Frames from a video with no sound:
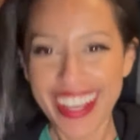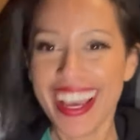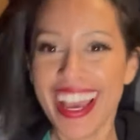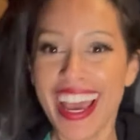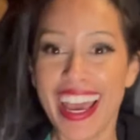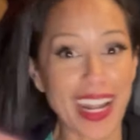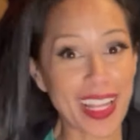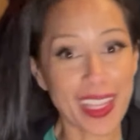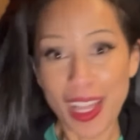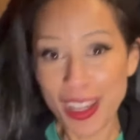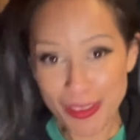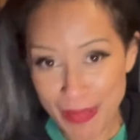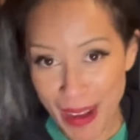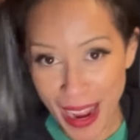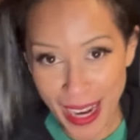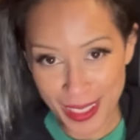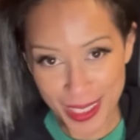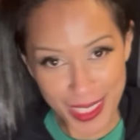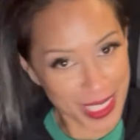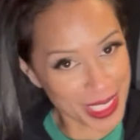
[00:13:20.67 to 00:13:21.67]
And I love
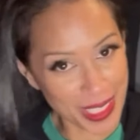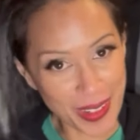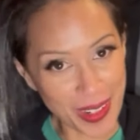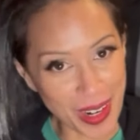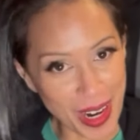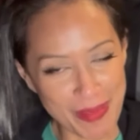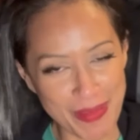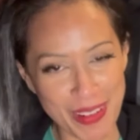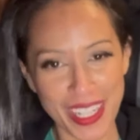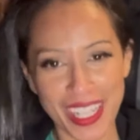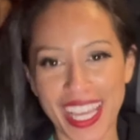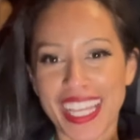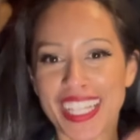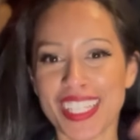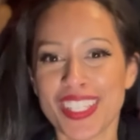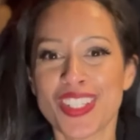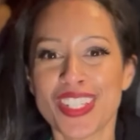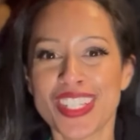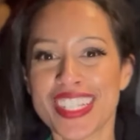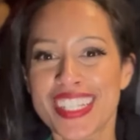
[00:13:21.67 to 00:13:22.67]
Patrick Stewart, but like
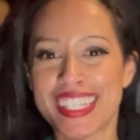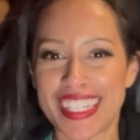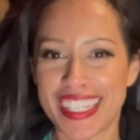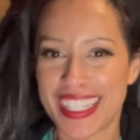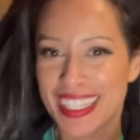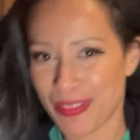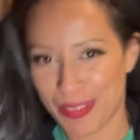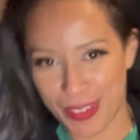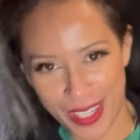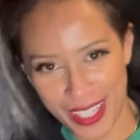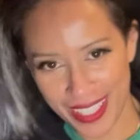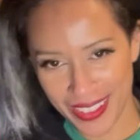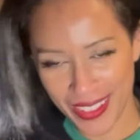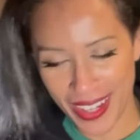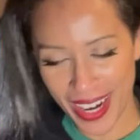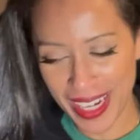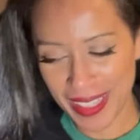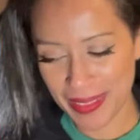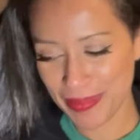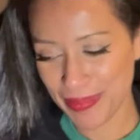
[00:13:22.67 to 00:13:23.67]
it's just different,
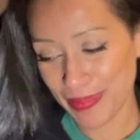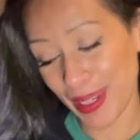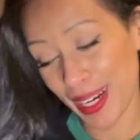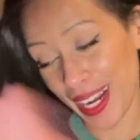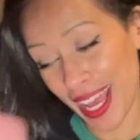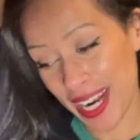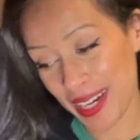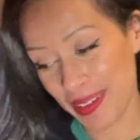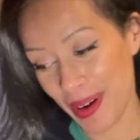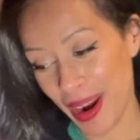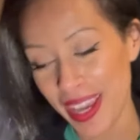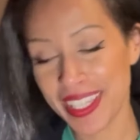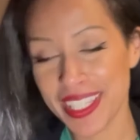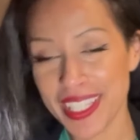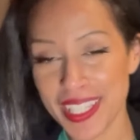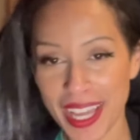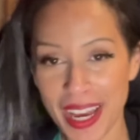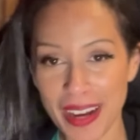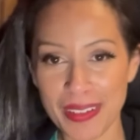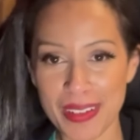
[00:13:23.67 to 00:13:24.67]
right? But anyway,
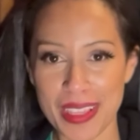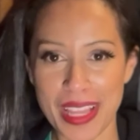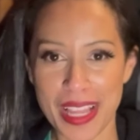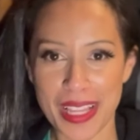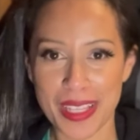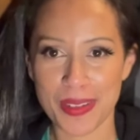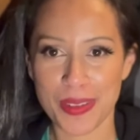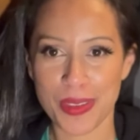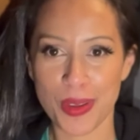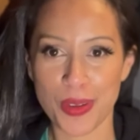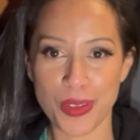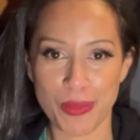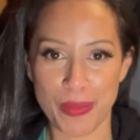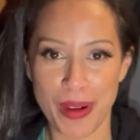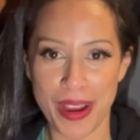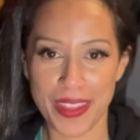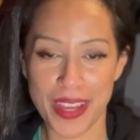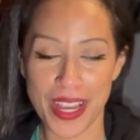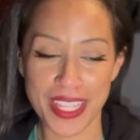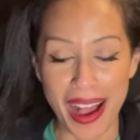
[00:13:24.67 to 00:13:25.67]
so those are
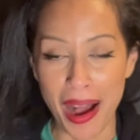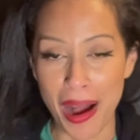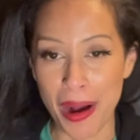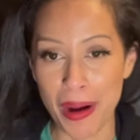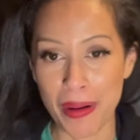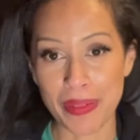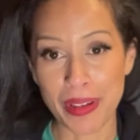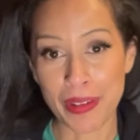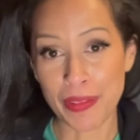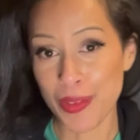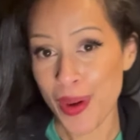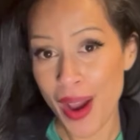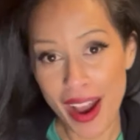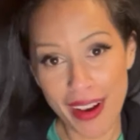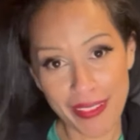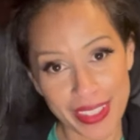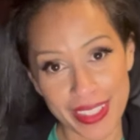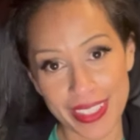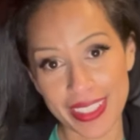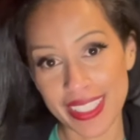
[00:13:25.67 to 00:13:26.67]
my thoughts. If you
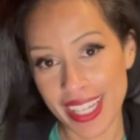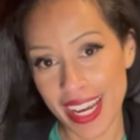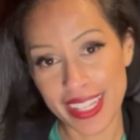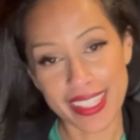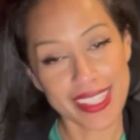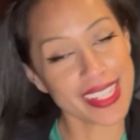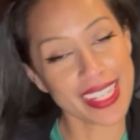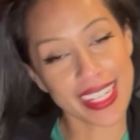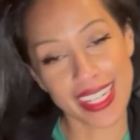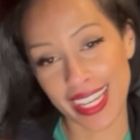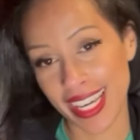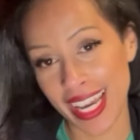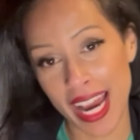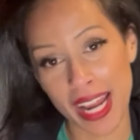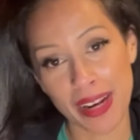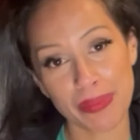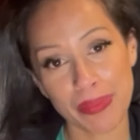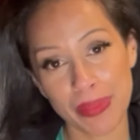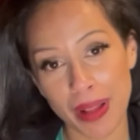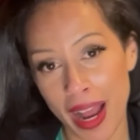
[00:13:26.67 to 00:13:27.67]
haven't seen it
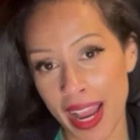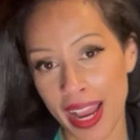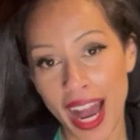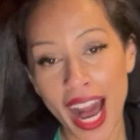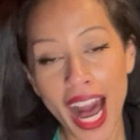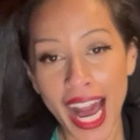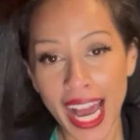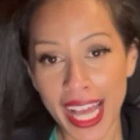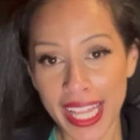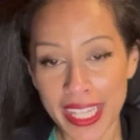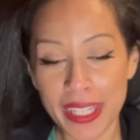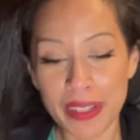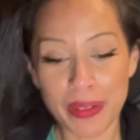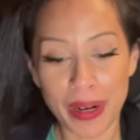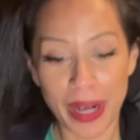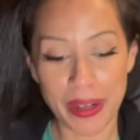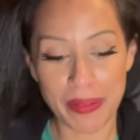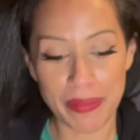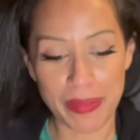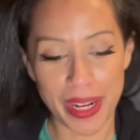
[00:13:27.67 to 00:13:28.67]
yet, I highly
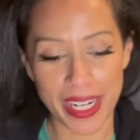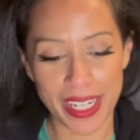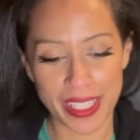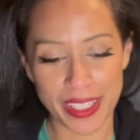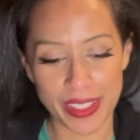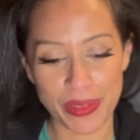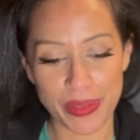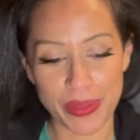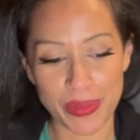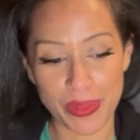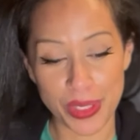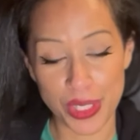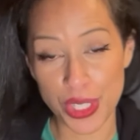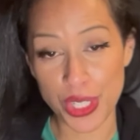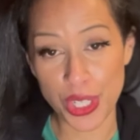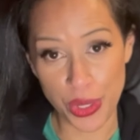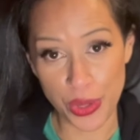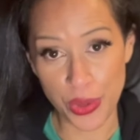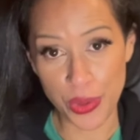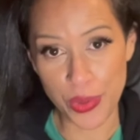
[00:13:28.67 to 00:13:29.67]
recommend you
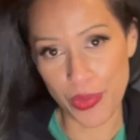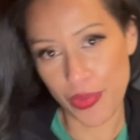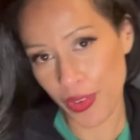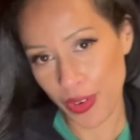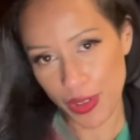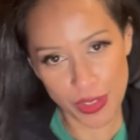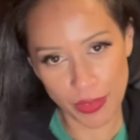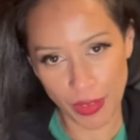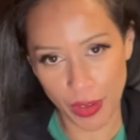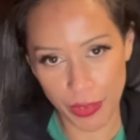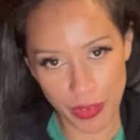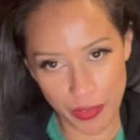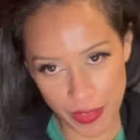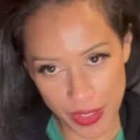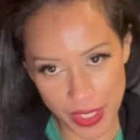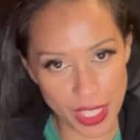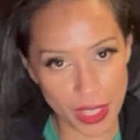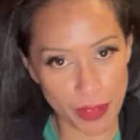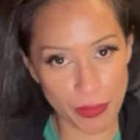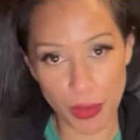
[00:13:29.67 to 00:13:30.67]
do. First of all, if you haven't
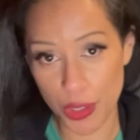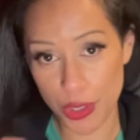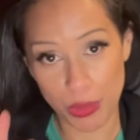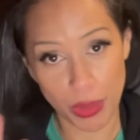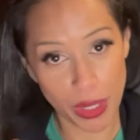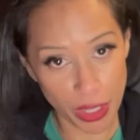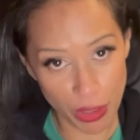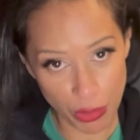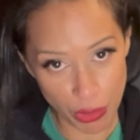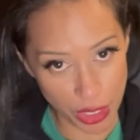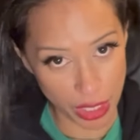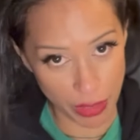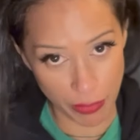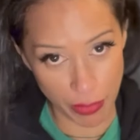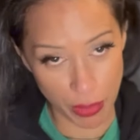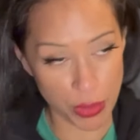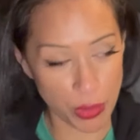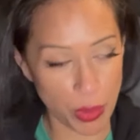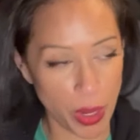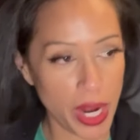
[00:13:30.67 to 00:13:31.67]
seen the first one, go see the
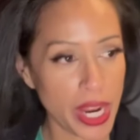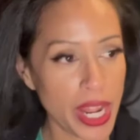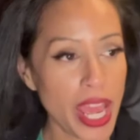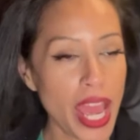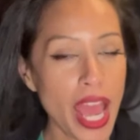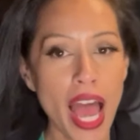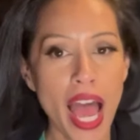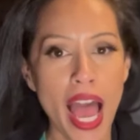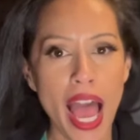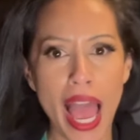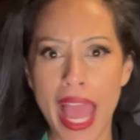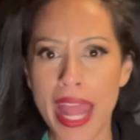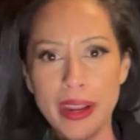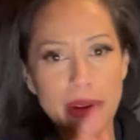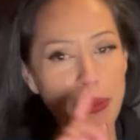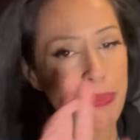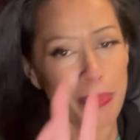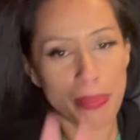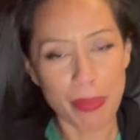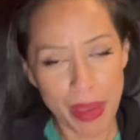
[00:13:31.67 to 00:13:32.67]
first one.
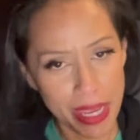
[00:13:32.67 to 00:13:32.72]
And